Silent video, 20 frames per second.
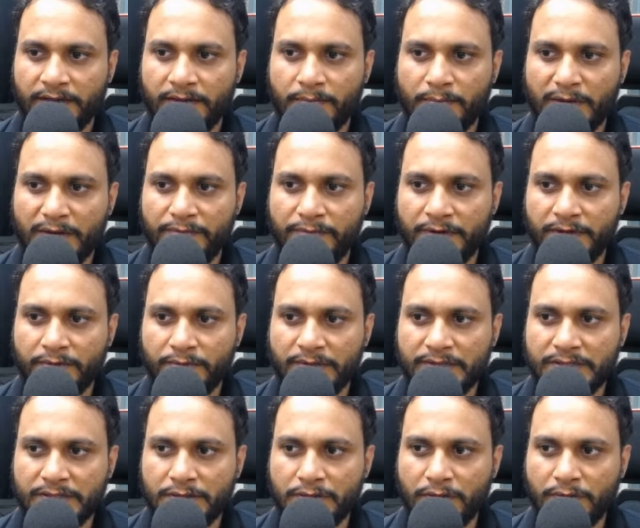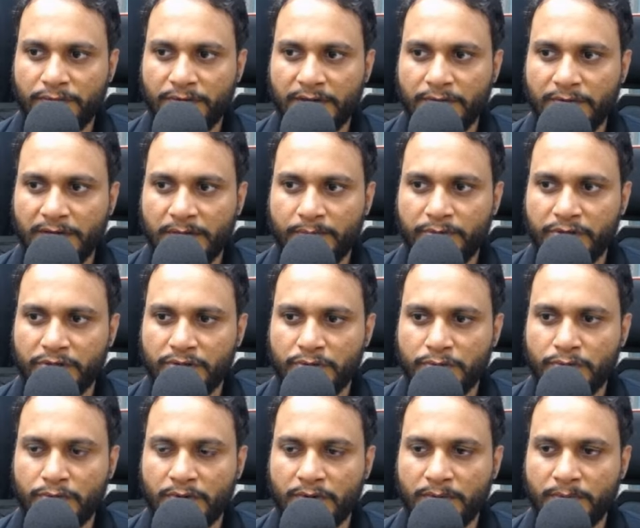my frequency of a will be
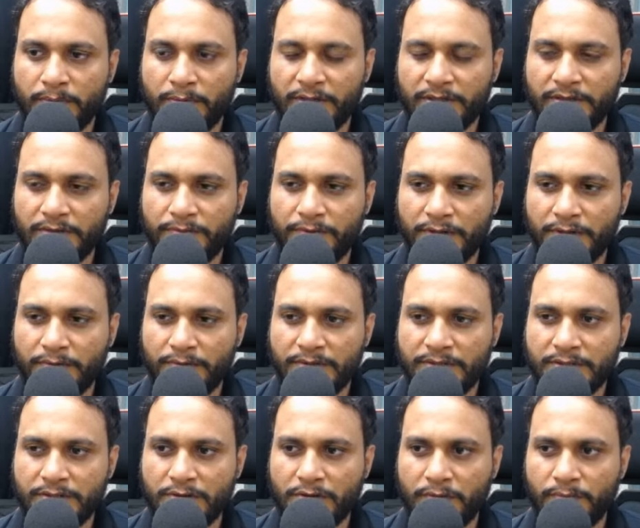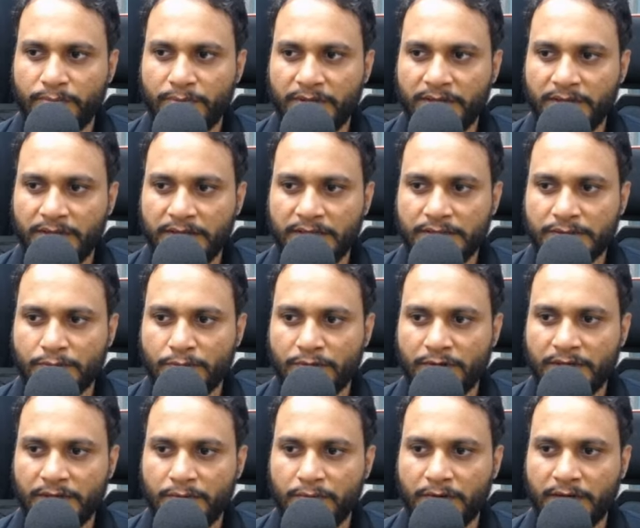2, but the frequency of b is
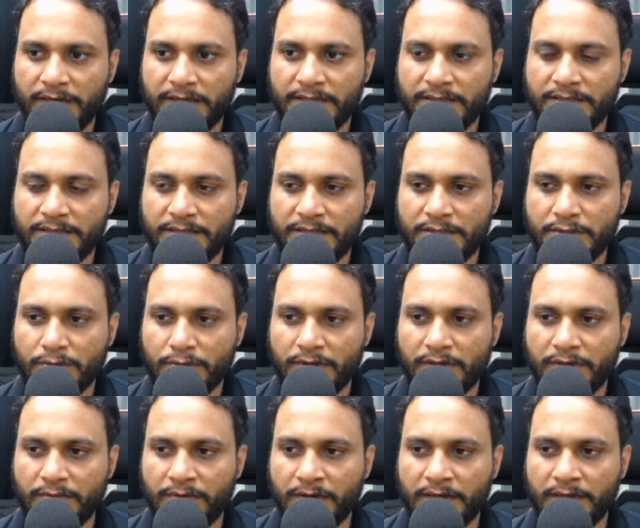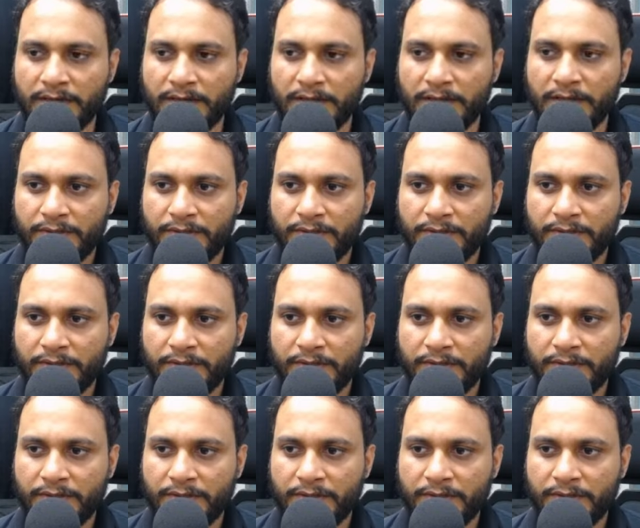only 1 and c is only 1.